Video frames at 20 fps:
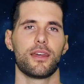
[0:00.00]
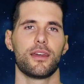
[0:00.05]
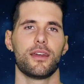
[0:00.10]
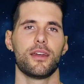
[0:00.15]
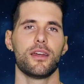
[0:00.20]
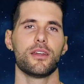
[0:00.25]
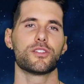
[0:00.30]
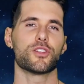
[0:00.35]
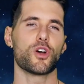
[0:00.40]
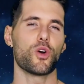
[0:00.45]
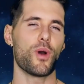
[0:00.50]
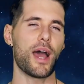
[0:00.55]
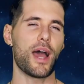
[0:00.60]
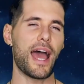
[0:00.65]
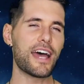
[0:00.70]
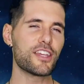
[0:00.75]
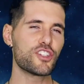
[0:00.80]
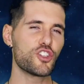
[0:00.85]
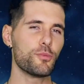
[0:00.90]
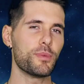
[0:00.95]
So
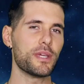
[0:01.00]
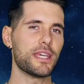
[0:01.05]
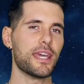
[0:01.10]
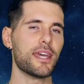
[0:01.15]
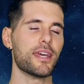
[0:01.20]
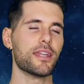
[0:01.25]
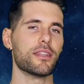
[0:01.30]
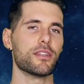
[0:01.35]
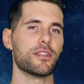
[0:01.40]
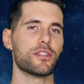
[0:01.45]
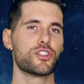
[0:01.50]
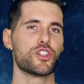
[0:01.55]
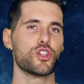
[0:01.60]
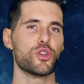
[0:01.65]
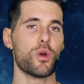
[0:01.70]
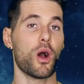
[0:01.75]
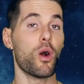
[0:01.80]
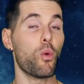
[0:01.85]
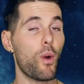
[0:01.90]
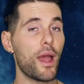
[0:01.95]
as you begin to
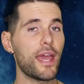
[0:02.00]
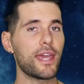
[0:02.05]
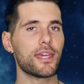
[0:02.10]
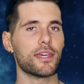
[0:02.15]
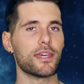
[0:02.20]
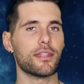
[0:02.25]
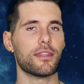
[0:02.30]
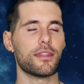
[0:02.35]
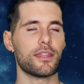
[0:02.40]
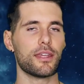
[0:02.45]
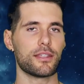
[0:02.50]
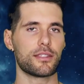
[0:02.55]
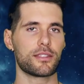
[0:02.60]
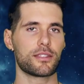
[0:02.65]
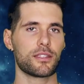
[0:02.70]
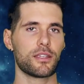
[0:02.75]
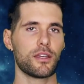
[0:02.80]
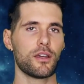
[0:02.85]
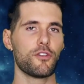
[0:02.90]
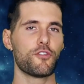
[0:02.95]
awaken this
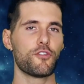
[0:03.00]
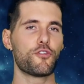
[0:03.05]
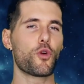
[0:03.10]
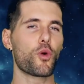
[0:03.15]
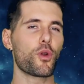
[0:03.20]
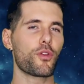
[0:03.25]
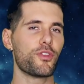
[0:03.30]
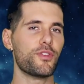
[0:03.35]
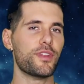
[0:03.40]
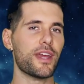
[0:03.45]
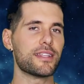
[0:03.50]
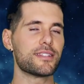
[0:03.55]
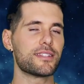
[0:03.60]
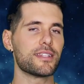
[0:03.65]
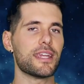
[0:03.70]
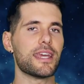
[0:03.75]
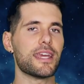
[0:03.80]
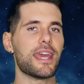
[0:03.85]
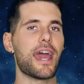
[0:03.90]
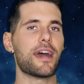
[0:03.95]
fourth
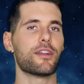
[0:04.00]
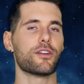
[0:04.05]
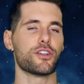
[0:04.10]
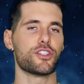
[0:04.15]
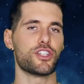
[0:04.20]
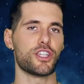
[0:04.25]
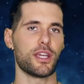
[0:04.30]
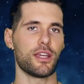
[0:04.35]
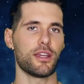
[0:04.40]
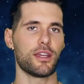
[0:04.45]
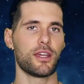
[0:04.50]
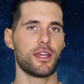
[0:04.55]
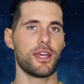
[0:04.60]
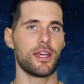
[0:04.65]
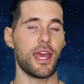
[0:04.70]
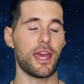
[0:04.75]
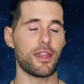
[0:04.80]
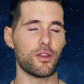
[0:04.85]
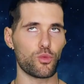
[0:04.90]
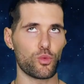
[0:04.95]
density energy
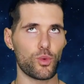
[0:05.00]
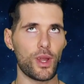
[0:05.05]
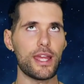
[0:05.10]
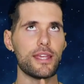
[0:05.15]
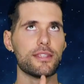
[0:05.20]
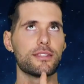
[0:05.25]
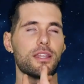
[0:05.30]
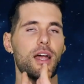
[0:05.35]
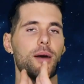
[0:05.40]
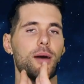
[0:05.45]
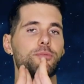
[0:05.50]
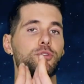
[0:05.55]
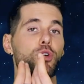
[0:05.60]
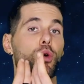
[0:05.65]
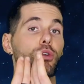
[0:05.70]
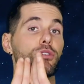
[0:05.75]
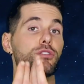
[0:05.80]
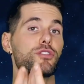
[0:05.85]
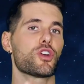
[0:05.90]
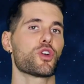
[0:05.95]
and raise it up
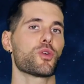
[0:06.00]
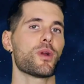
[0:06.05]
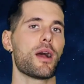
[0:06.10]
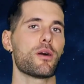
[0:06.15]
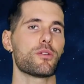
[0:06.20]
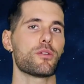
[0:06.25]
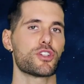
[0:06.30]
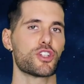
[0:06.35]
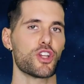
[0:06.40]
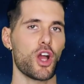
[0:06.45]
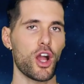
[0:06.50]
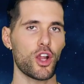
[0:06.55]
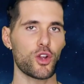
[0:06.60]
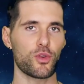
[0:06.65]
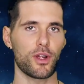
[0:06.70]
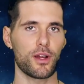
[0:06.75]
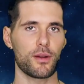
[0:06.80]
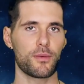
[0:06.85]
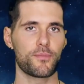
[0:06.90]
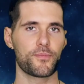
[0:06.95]
towards the crown
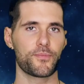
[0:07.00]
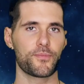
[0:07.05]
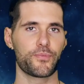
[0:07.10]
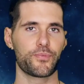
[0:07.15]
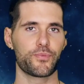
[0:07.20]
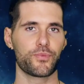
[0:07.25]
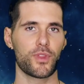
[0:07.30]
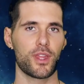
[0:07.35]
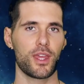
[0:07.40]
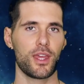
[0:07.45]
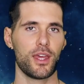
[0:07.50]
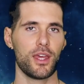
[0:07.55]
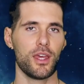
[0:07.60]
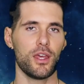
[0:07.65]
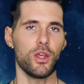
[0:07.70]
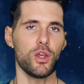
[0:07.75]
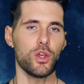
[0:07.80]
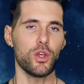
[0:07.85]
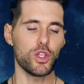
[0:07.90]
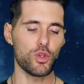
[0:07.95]
chakra,
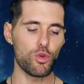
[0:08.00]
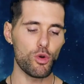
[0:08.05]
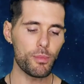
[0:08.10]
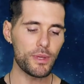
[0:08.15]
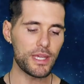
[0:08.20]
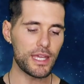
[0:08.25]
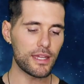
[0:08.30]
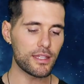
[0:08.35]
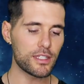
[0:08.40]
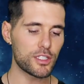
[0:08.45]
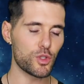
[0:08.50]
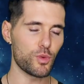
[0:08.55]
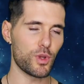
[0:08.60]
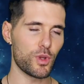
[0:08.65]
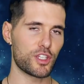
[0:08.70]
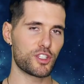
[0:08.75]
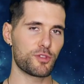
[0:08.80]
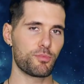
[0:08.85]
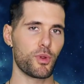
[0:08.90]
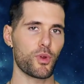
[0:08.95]
you will begin to
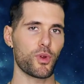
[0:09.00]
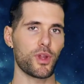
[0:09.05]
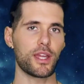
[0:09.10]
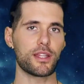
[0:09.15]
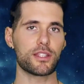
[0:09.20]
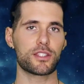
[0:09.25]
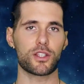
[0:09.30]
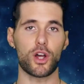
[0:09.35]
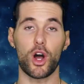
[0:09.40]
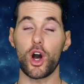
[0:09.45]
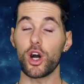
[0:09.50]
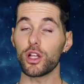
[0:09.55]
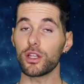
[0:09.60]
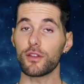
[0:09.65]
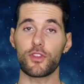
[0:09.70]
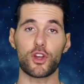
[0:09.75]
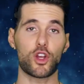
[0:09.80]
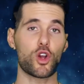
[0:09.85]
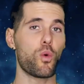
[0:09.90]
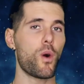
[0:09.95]
experience all of
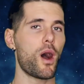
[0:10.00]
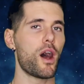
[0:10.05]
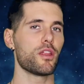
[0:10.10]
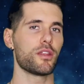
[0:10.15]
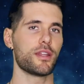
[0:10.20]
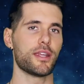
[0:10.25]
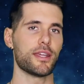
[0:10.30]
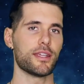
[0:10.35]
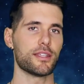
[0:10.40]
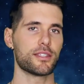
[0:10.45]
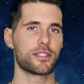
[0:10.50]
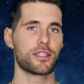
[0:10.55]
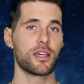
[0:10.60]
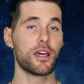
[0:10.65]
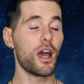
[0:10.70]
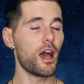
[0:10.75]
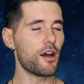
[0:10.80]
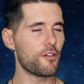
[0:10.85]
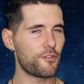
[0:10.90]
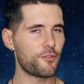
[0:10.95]
the qualities
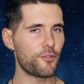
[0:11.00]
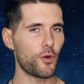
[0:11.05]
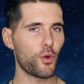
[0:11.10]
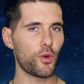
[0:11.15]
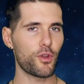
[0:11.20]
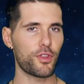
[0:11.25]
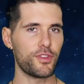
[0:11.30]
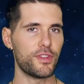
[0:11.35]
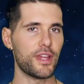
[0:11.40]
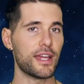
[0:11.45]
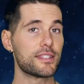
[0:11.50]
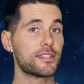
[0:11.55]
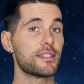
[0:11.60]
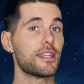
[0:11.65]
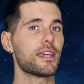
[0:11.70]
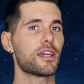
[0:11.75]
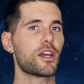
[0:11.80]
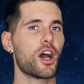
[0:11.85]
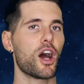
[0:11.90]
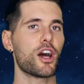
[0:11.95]
of fourth density
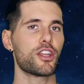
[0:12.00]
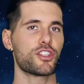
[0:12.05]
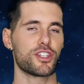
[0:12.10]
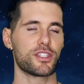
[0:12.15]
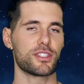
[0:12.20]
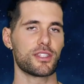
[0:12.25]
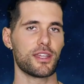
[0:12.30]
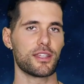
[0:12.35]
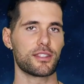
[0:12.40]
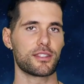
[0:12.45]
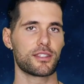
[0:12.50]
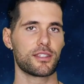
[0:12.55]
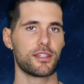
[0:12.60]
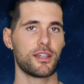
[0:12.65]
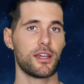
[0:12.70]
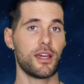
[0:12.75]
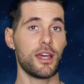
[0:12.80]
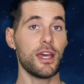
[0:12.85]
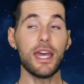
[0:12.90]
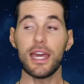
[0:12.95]
consciousness
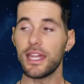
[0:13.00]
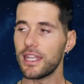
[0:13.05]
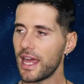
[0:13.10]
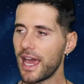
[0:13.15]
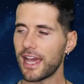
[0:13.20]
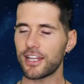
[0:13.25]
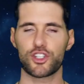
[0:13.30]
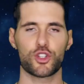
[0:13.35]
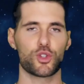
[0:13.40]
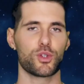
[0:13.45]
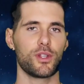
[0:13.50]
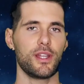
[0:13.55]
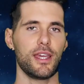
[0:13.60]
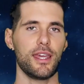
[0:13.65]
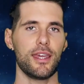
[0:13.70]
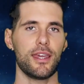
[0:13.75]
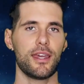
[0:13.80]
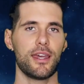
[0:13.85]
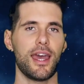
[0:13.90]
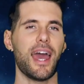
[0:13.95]

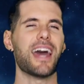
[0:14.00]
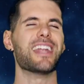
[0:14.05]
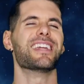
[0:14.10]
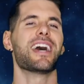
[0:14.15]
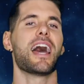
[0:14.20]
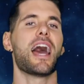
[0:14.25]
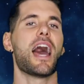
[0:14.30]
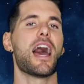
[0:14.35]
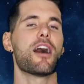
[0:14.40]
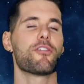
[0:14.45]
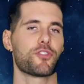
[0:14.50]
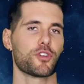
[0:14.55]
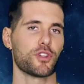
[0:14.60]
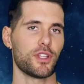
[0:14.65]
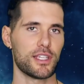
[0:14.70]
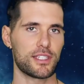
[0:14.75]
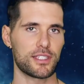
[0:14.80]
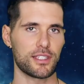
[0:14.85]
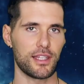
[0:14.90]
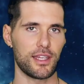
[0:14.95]
naturally and
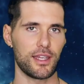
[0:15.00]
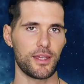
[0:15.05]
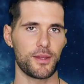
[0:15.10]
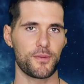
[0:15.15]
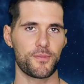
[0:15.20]
effortlessly,